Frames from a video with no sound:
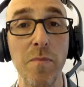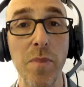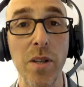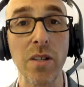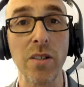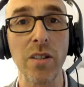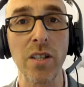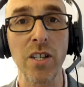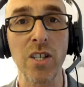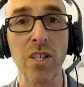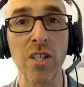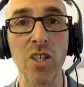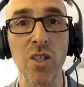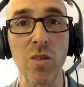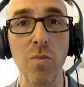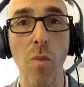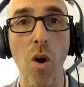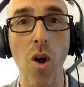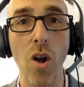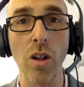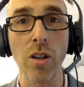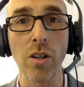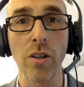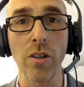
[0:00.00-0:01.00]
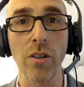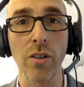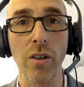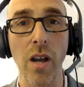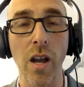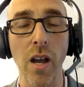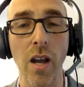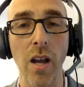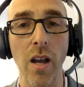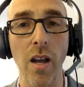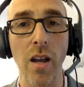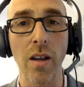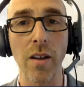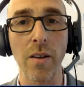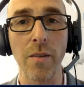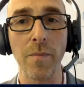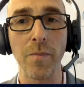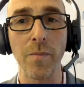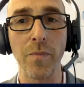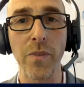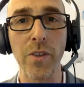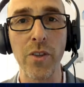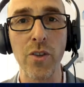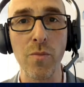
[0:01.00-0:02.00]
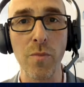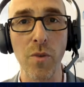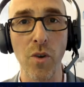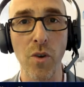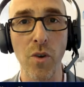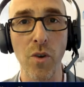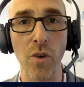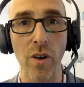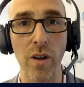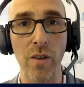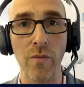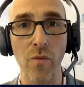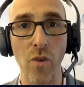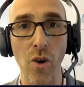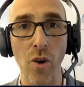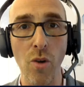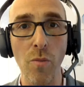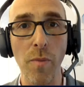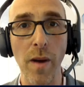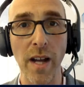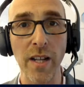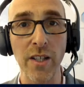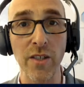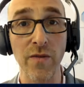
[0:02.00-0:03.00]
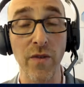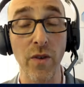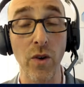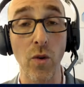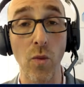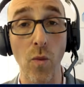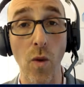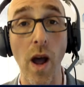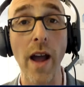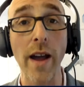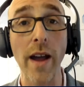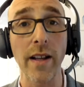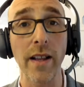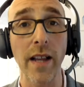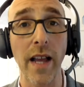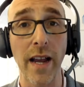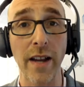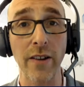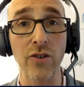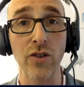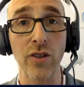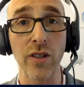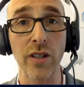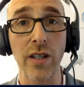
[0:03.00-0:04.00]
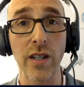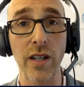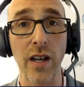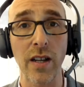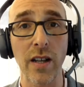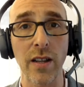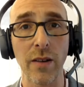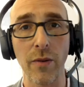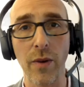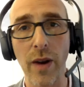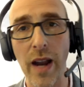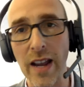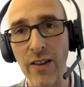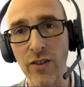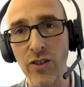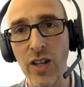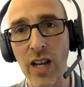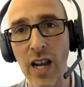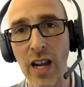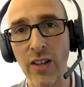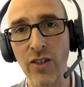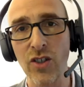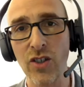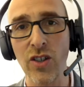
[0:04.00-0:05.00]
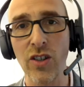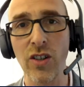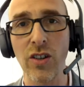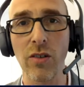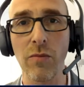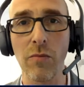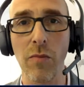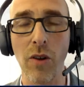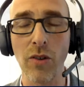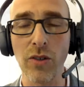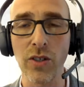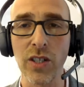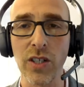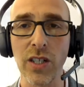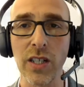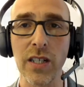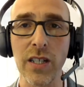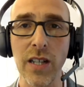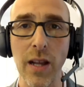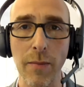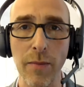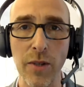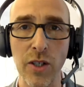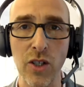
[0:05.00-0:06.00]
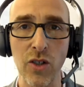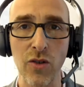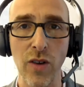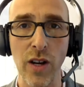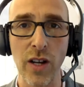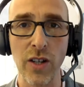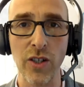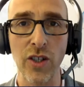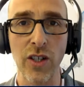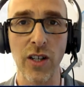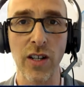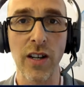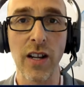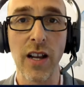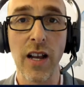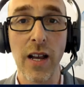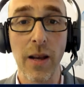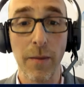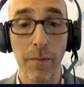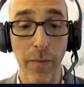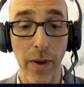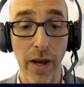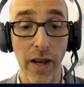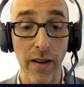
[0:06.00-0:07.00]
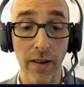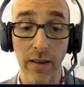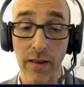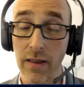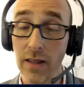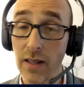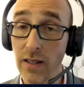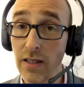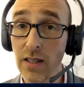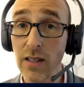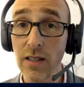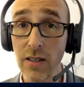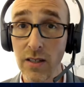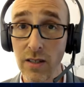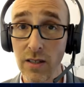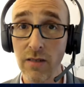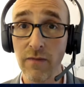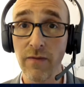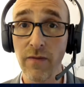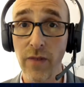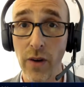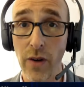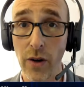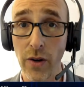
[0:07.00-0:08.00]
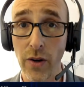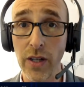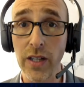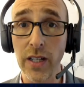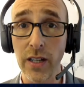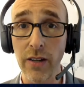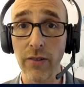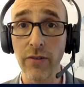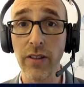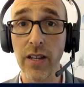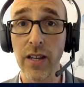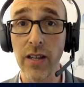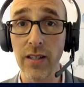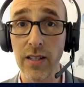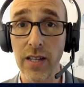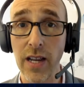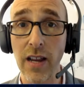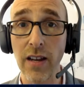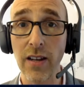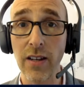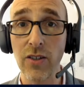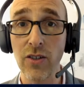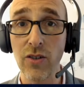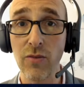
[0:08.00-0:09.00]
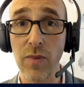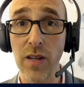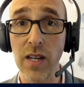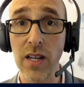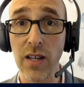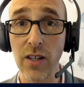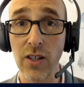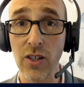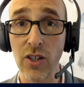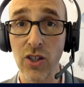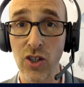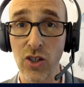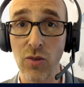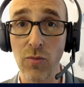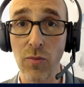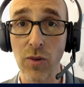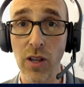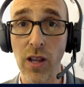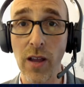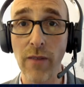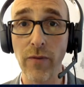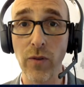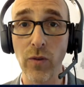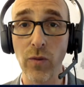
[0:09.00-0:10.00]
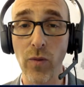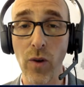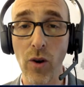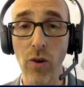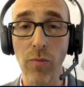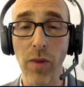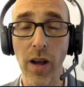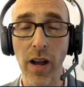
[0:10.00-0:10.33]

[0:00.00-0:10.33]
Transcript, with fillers: that's been building smaller uh, humanoid robots for a while, actually. Uh, they were educational, mostly demonstration, but this is very clearly intended to be a consumer level